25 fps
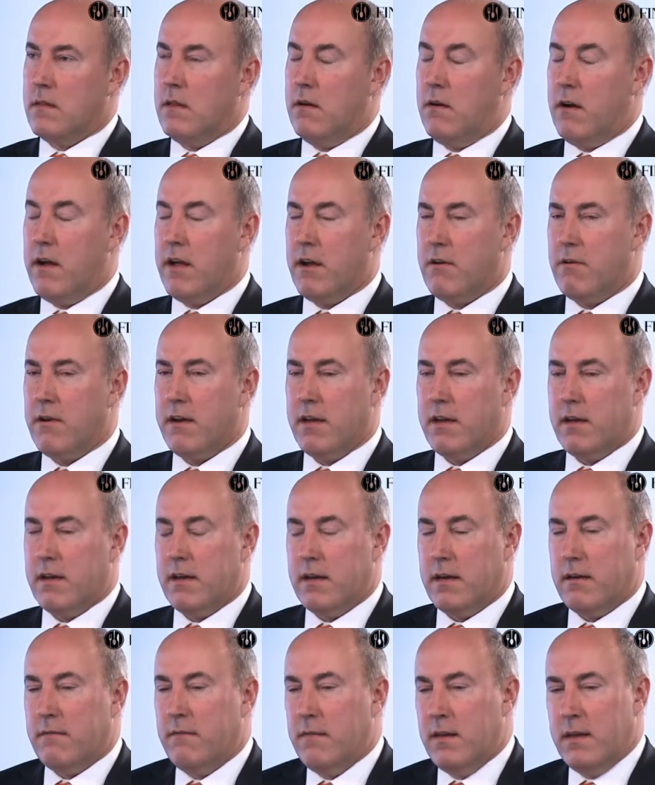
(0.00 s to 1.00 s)
Oh, I agree.
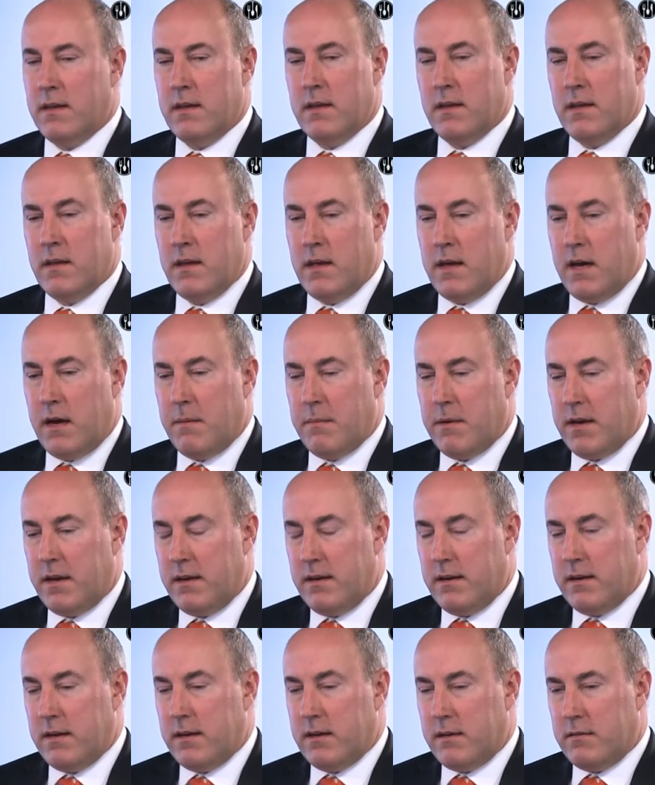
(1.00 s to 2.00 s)

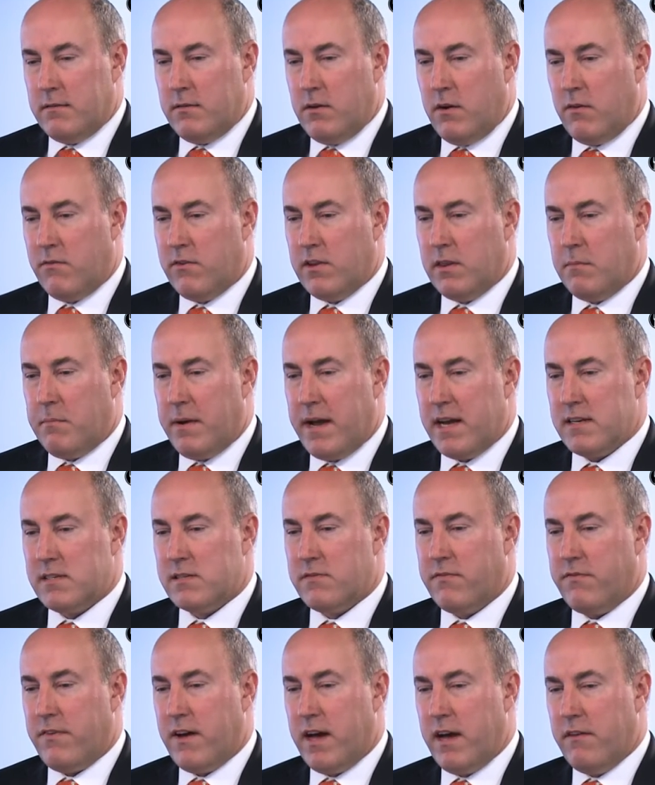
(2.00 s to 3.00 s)
Over the
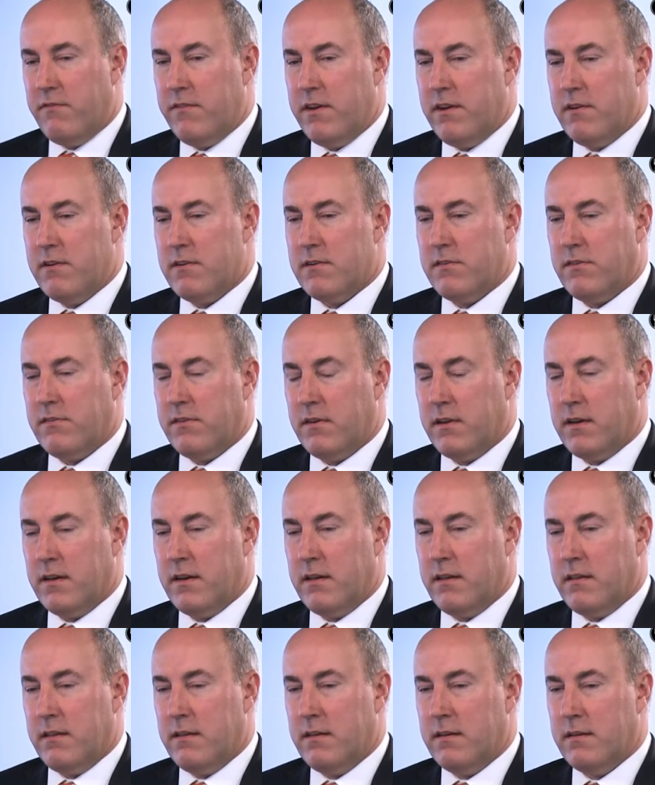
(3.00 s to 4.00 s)
past 5 years,
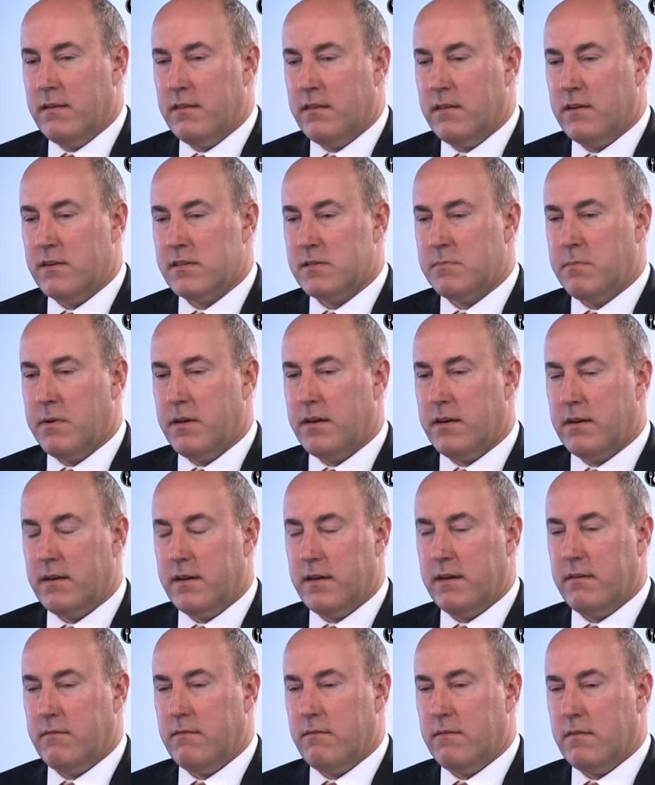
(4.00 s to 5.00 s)
there's been
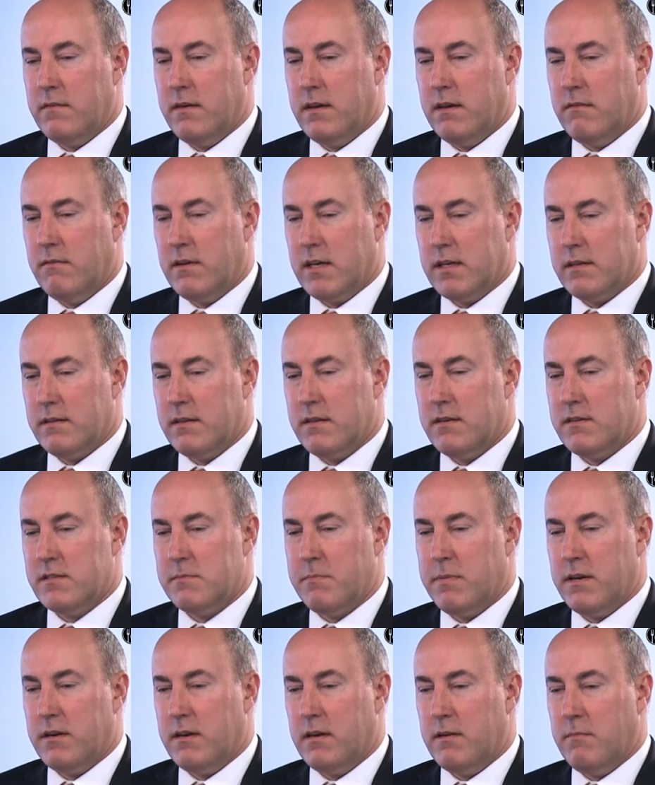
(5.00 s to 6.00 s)

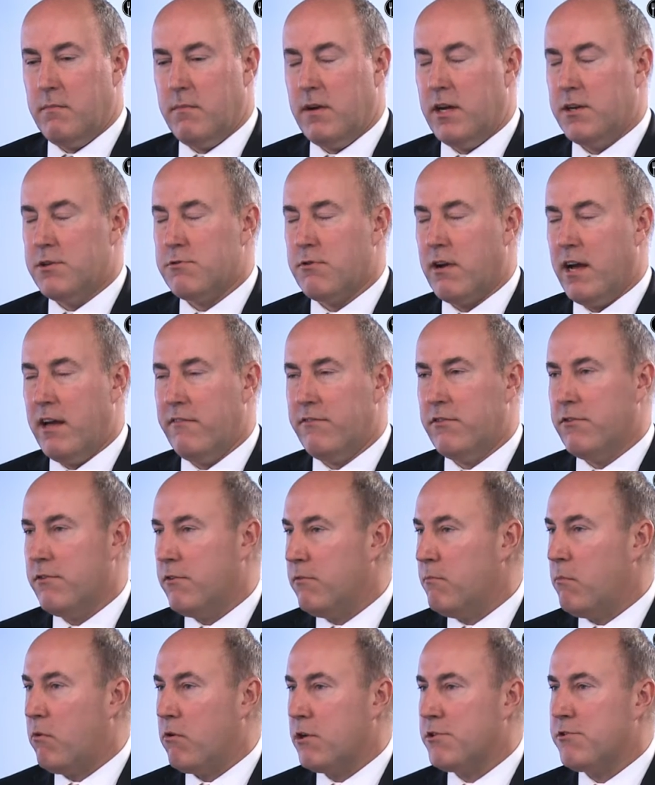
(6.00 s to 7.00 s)
a drive
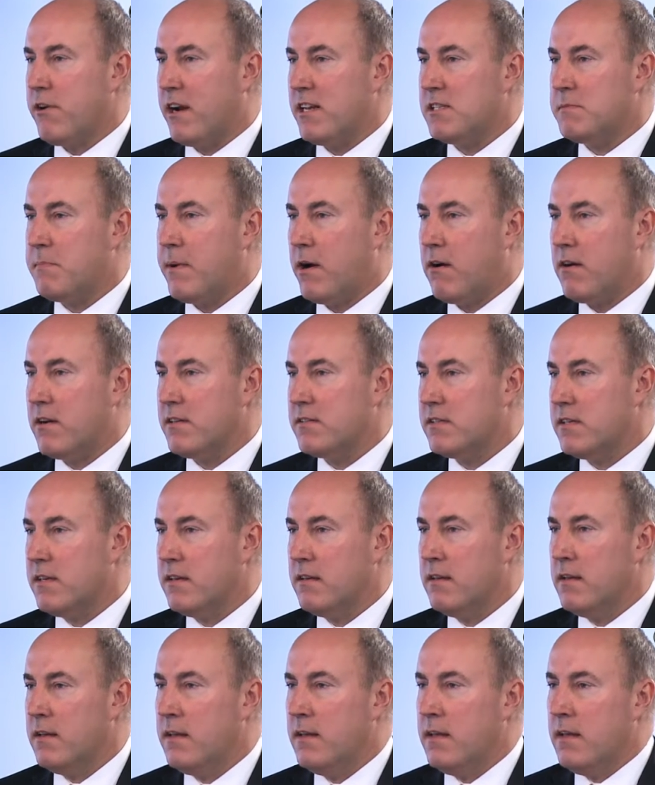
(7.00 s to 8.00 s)
to more
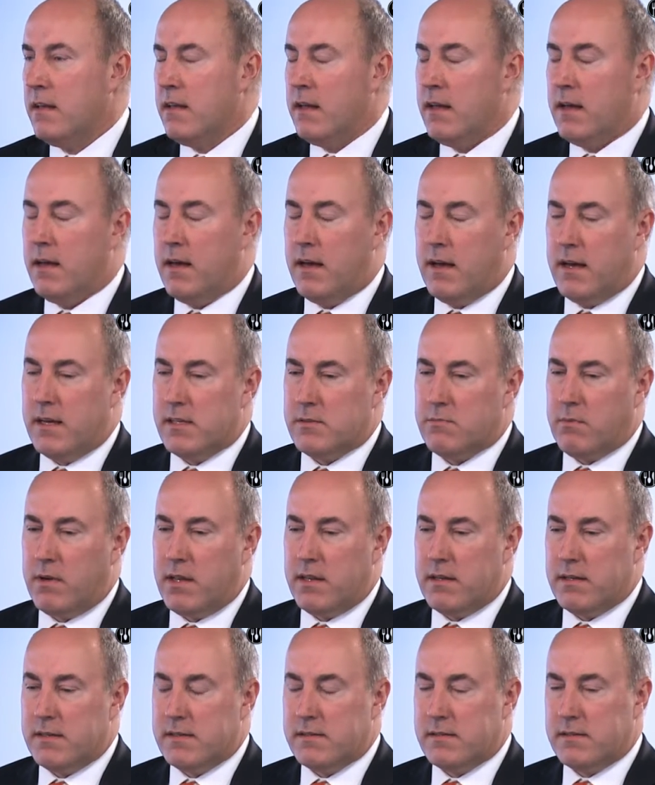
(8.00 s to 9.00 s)
transparency, as
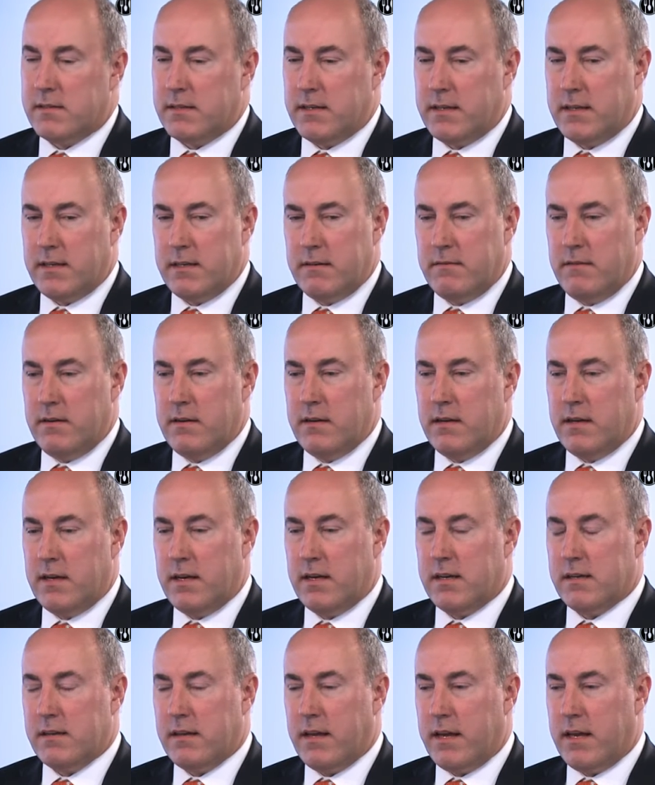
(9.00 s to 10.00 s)
well as
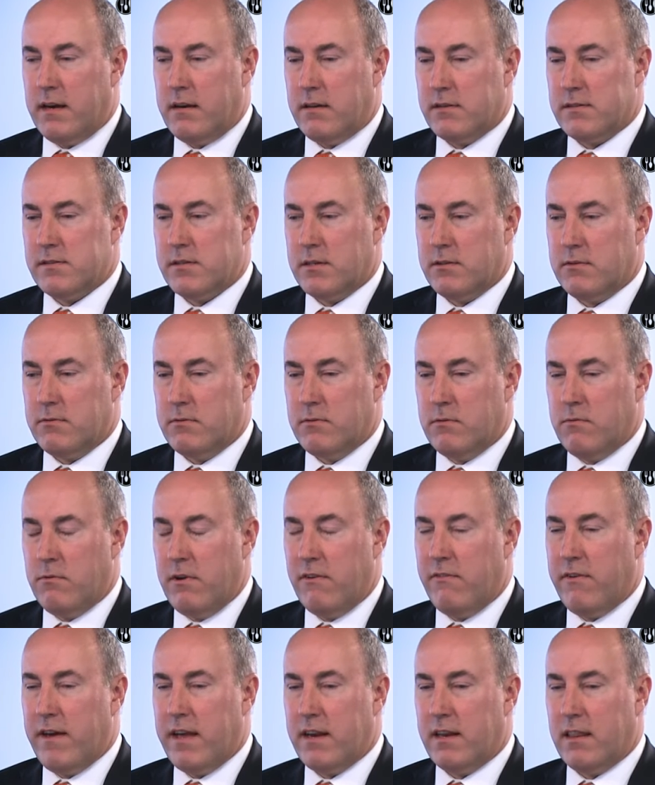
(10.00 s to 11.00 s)
and also
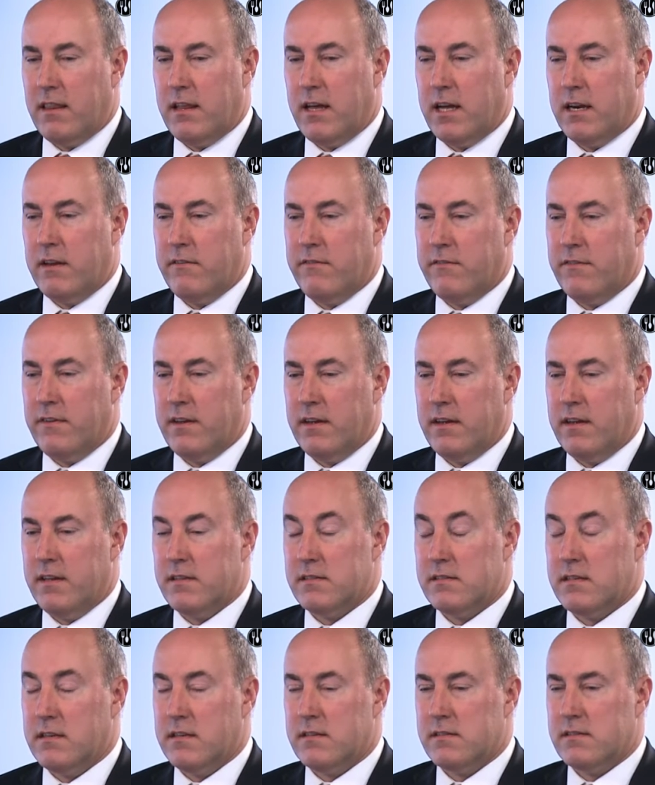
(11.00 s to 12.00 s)
we've had a lot of
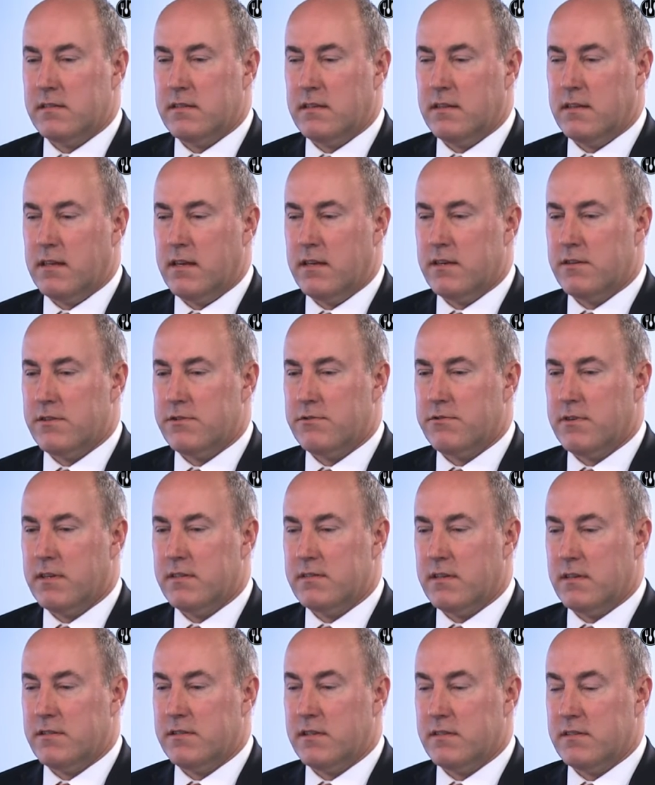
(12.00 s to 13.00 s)
incidents in the industry,
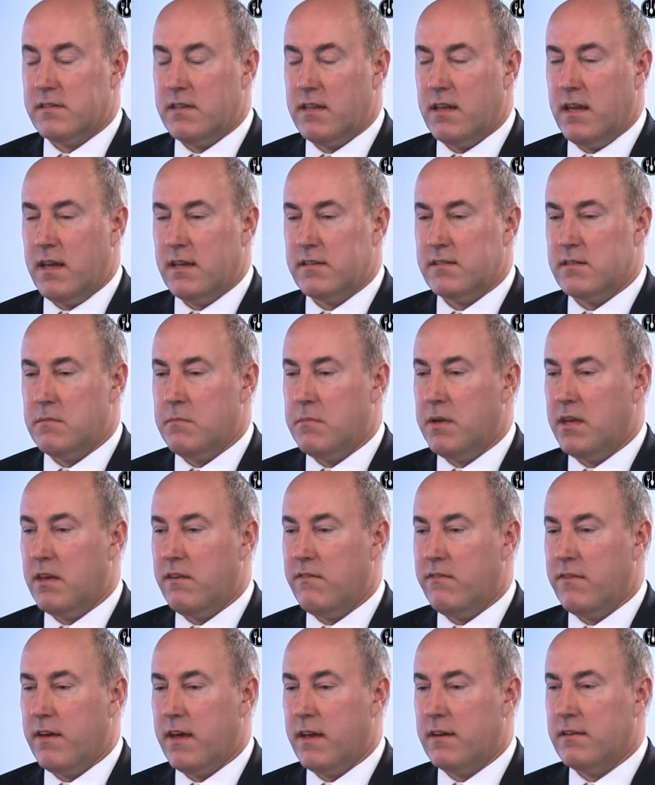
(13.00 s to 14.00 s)
such as the SMB
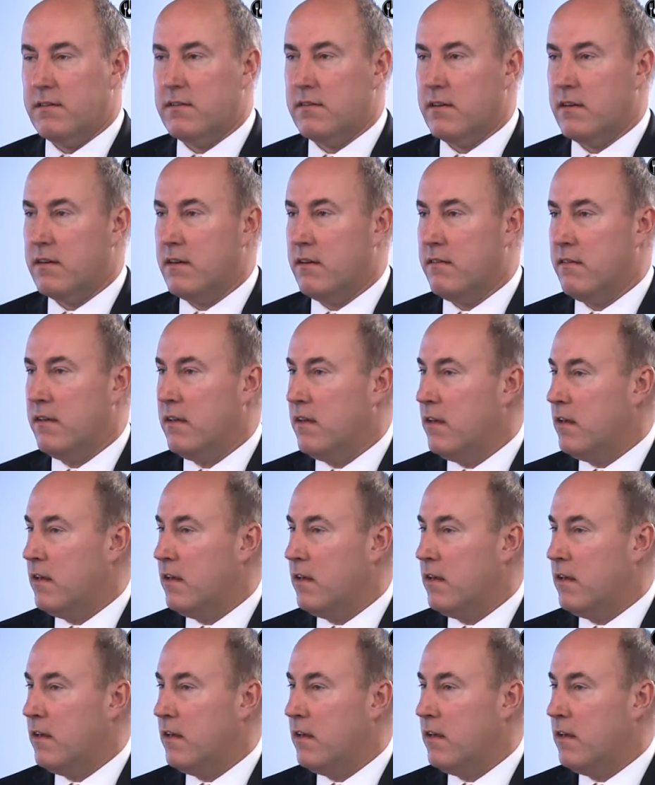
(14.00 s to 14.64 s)
event. Yes.